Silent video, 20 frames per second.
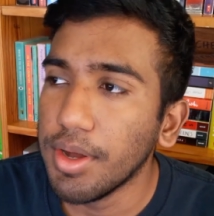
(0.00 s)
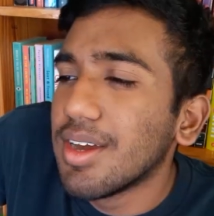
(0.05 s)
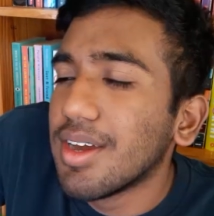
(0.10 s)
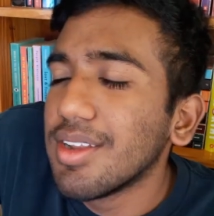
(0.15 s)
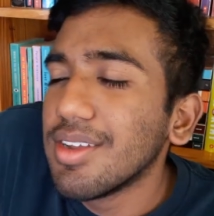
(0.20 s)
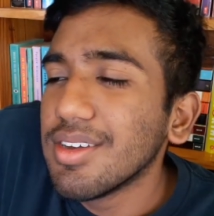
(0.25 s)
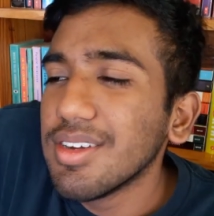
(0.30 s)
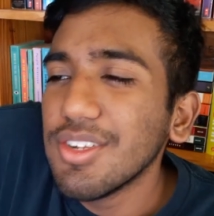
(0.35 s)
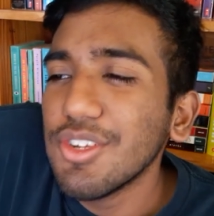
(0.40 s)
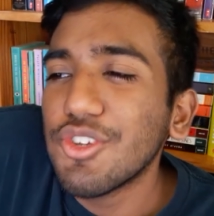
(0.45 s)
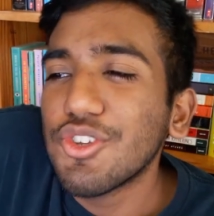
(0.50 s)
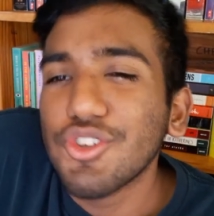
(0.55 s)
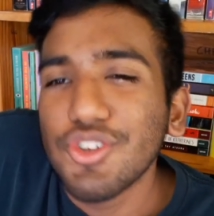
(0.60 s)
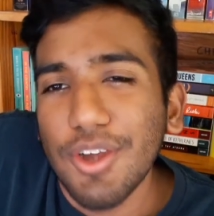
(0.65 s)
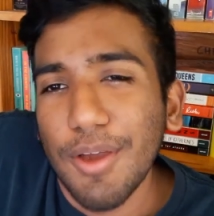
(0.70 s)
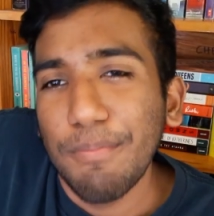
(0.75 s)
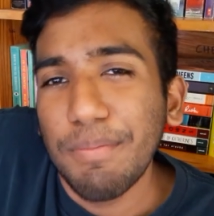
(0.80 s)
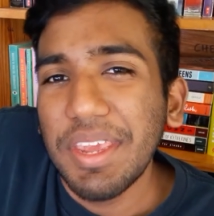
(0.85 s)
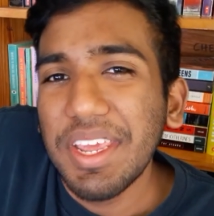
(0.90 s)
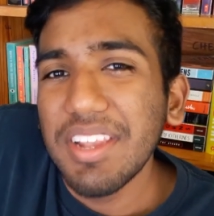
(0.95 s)
Donald
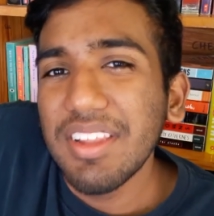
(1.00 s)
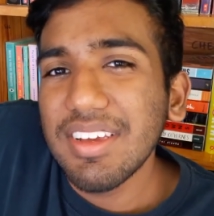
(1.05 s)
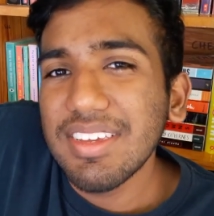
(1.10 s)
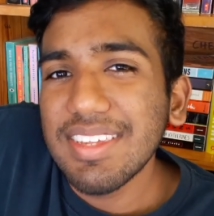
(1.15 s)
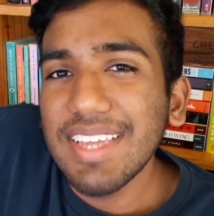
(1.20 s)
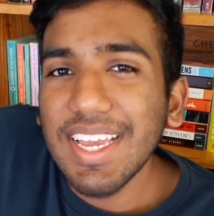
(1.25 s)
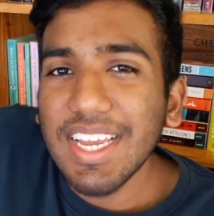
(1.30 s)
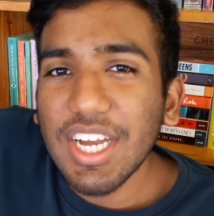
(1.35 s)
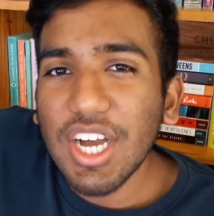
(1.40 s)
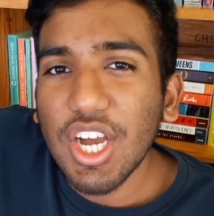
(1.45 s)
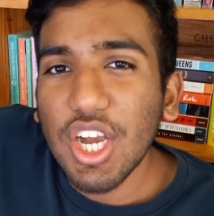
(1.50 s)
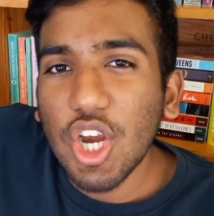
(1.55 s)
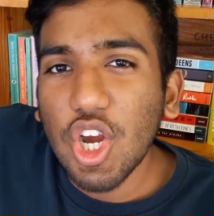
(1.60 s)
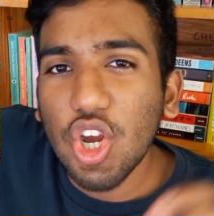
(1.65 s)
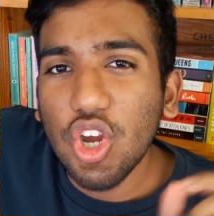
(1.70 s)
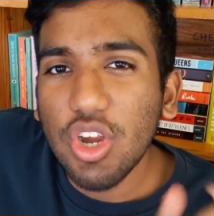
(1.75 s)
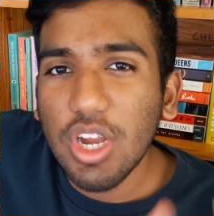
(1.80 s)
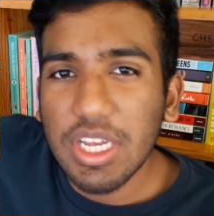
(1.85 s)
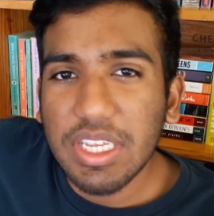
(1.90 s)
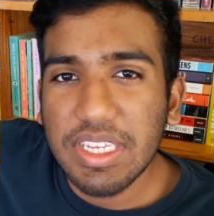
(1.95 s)
Trump, he looks like a
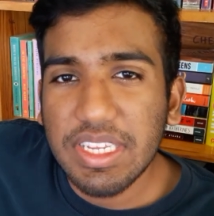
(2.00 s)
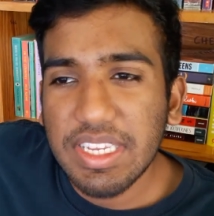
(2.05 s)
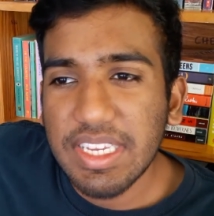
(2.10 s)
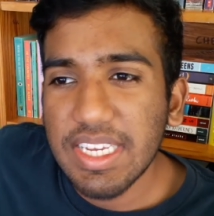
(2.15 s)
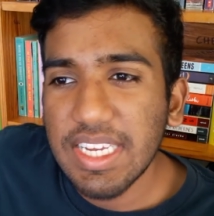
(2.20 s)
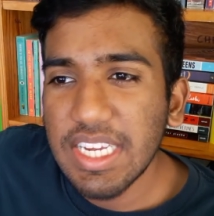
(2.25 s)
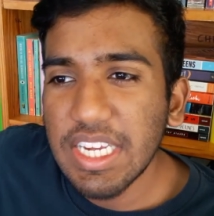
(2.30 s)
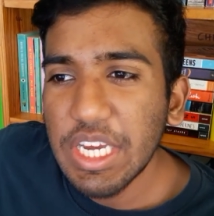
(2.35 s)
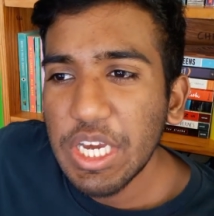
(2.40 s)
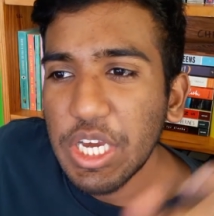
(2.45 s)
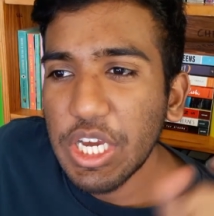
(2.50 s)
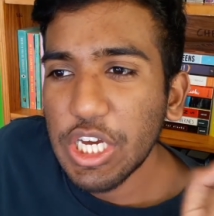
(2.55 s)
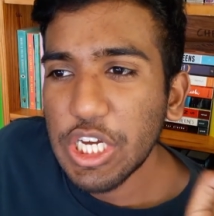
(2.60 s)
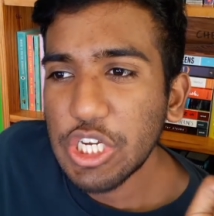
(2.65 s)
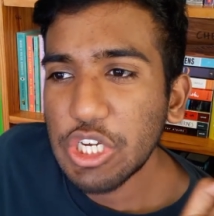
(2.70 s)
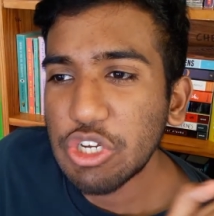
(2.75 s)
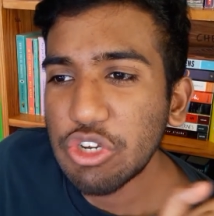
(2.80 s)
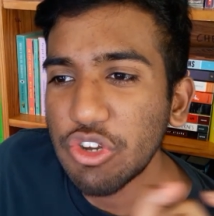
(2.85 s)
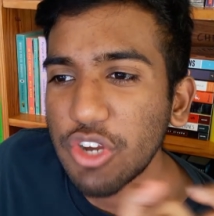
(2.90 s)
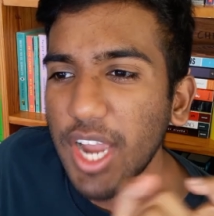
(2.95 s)
crusty,
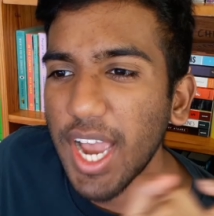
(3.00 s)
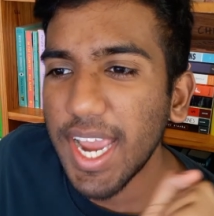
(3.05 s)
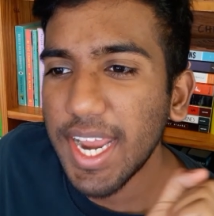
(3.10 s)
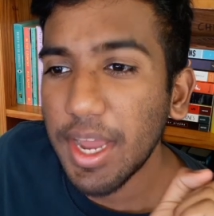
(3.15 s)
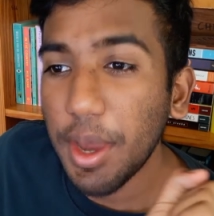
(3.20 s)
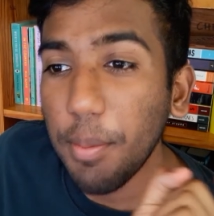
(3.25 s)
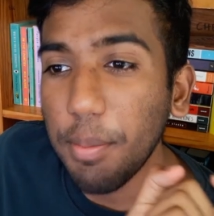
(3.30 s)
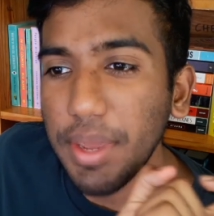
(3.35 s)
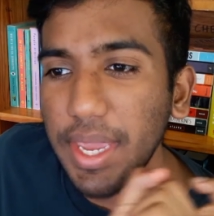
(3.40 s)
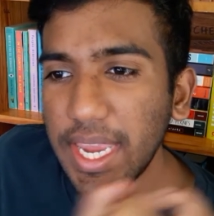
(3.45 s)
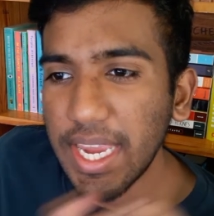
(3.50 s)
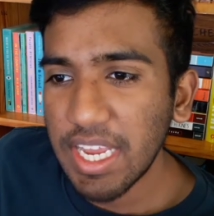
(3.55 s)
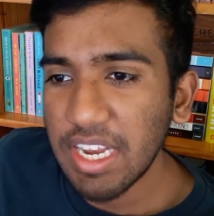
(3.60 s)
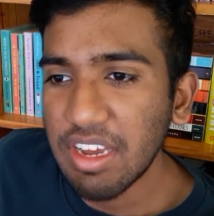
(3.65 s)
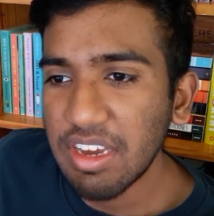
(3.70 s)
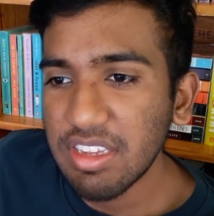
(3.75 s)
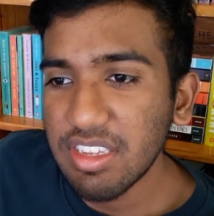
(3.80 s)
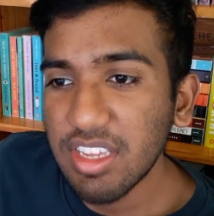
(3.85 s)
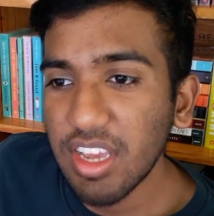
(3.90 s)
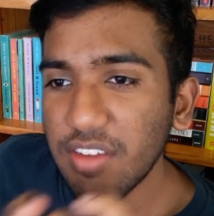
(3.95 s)
dried up
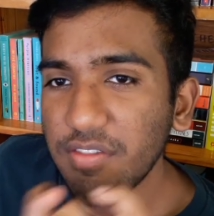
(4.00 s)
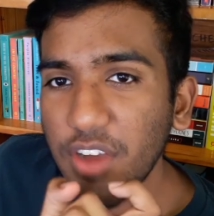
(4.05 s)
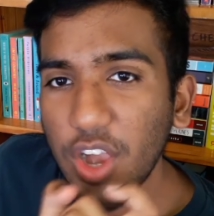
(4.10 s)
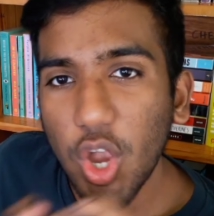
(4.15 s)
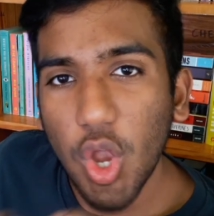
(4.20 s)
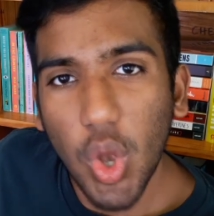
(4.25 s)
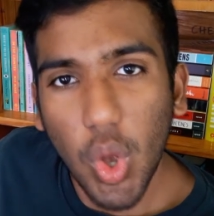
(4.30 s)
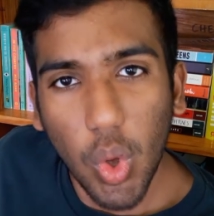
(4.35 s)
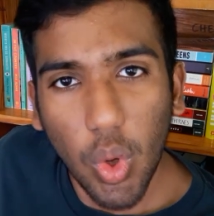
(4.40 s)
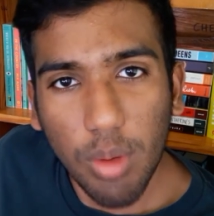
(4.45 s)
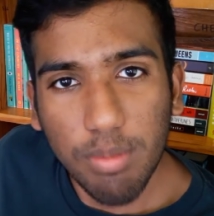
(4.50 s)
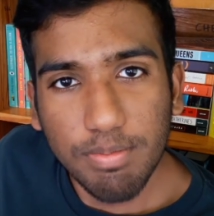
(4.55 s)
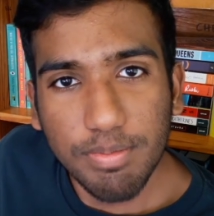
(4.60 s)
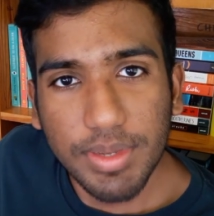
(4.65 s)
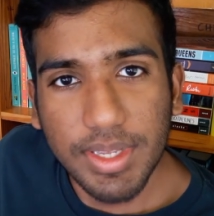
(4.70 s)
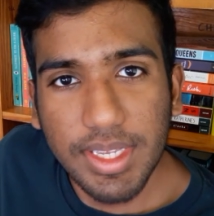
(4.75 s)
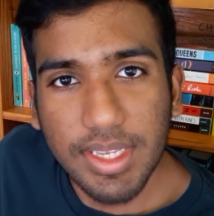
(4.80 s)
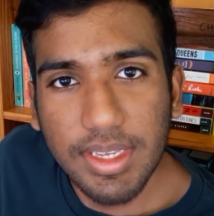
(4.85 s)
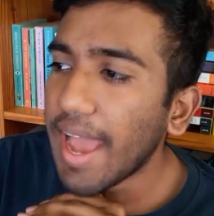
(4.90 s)
anus of a corpse.